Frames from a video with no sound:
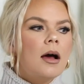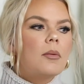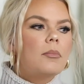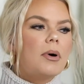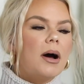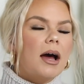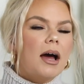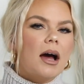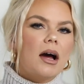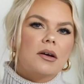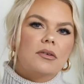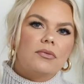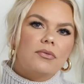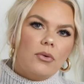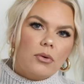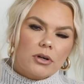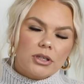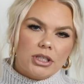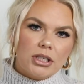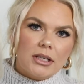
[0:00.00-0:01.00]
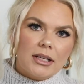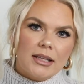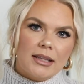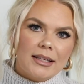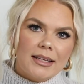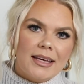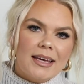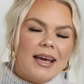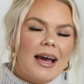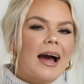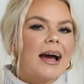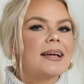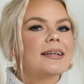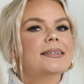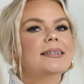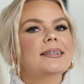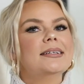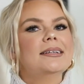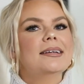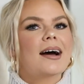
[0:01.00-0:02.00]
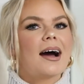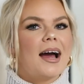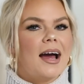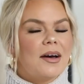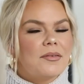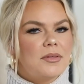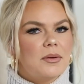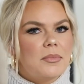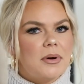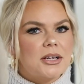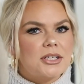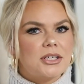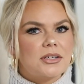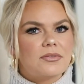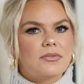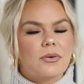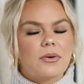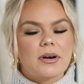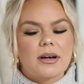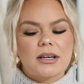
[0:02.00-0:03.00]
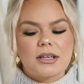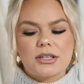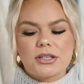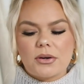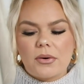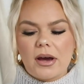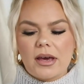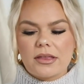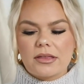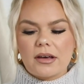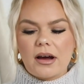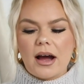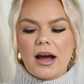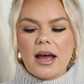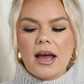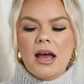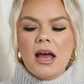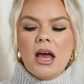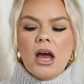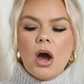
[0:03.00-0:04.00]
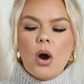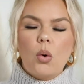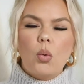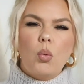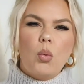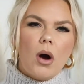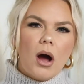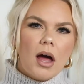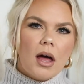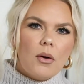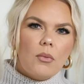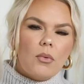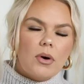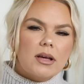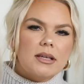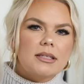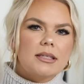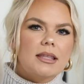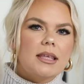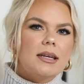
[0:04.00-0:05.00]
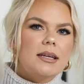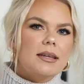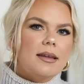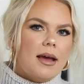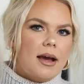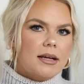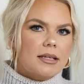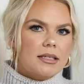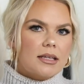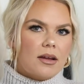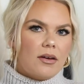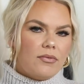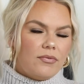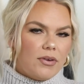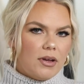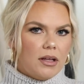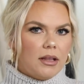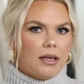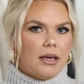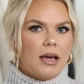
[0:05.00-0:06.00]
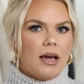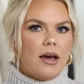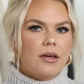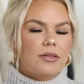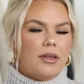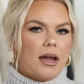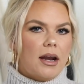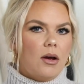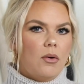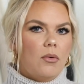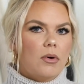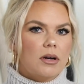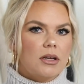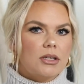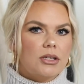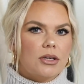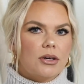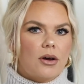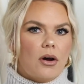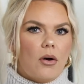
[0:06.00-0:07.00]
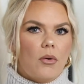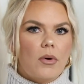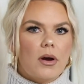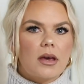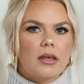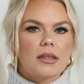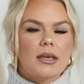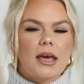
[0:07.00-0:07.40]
but unfortunately I did not have the budget for it, so I thought, what was the next feeling that I wanted to go with?